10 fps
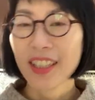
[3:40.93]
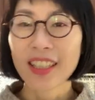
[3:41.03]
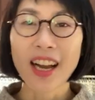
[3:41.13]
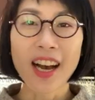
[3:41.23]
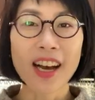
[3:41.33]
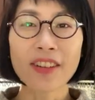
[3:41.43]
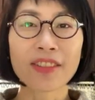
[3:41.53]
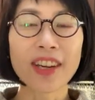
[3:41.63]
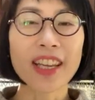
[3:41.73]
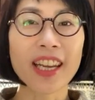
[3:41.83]
how
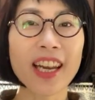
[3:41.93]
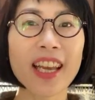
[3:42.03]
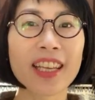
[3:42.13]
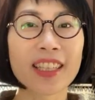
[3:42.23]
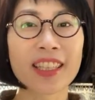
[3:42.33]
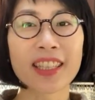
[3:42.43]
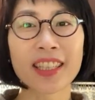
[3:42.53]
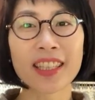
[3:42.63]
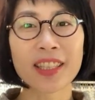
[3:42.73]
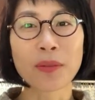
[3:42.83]
great it
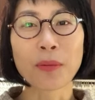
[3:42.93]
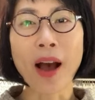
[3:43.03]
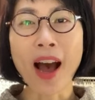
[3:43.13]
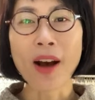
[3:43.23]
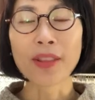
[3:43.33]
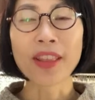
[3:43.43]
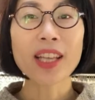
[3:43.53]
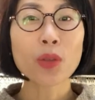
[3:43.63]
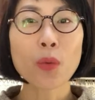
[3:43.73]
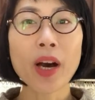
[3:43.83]
is wow,
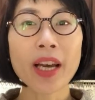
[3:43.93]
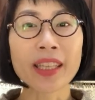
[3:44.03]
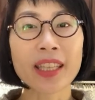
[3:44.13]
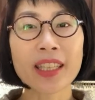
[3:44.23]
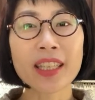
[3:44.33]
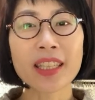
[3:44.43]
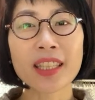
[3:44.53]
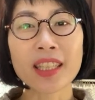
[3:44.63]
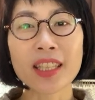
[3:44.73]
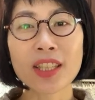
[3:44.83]
that's why this is
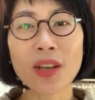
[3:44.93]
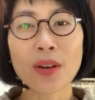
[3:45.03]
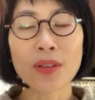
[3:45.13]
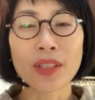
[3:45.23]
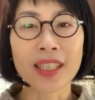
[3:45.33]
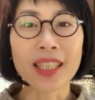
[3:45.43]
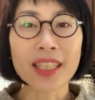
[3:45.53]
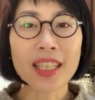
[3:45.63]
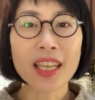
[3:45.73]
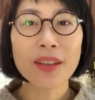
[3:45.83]
just so
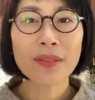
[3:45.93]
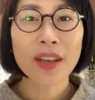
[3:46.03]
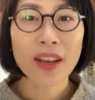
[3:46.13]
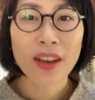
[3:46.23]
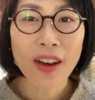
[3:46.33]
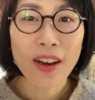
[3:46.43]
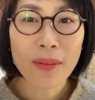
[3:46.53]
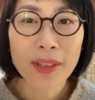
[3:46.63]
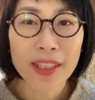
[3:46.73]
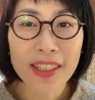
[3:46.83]
addictive. Oh
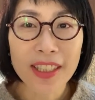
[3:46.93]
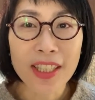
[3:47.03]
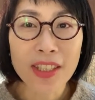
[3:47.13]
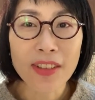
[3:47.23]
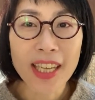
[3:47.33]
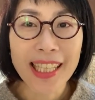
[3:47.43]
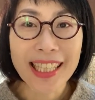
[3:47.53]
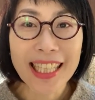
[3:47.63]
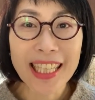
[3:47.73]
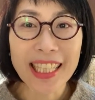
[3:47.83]
my goodness,
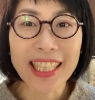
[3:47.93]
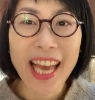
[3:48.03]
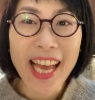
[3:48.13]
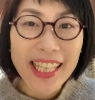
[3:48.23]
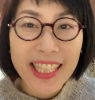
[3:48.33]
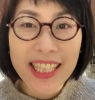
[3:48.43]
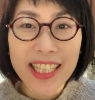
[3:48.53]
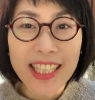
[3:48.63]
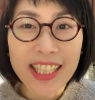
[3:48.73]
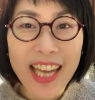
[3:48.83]
Tonkatsu King,
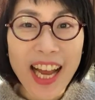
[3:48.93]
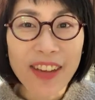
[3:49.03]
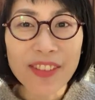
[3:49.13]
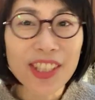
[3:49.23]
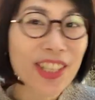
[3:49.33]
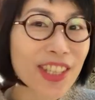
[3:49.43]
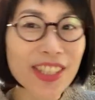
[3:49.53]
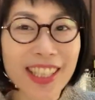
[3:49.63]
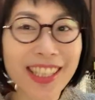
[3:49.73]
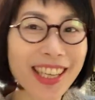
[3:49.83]
yes, good
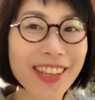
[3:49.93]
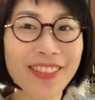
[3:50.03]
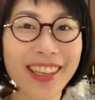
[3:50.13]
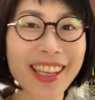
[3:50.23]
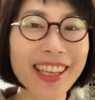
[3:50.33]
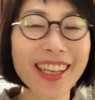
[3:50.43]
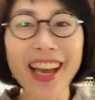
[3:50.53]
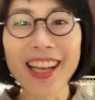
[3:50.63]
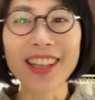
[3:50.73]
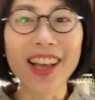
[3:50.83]
afternoon, good evening,
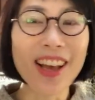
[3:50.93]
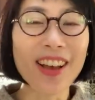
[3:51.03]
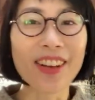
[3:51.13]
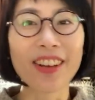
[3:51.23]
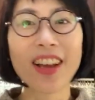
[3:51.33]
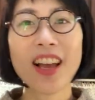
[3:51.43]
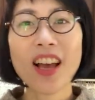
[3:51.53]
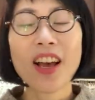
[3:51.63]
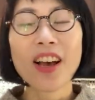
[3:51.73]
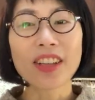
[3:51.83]
hello.
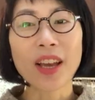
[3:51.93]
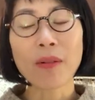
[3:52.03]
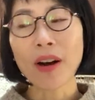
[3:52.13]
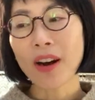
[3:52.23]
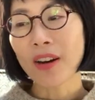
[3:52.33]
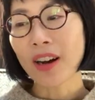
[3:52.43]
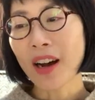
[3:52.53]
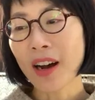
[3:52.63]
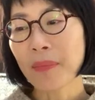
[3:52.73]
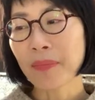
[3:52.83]
Okay, well,
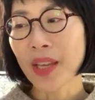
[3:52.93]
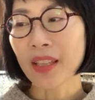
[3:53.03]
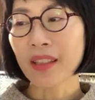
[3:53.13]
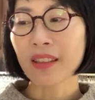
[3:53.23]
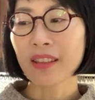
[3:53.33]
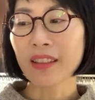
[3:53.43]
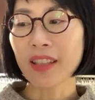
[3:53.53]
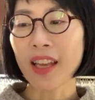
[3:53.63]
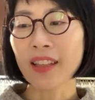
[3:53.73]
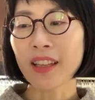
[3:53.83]
um, then,
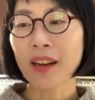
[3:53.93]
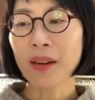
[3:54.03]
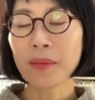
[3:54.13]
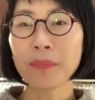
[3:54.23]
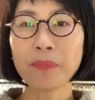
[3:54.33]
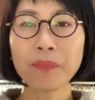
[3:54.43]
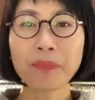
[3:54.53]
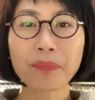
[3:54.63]
then, um,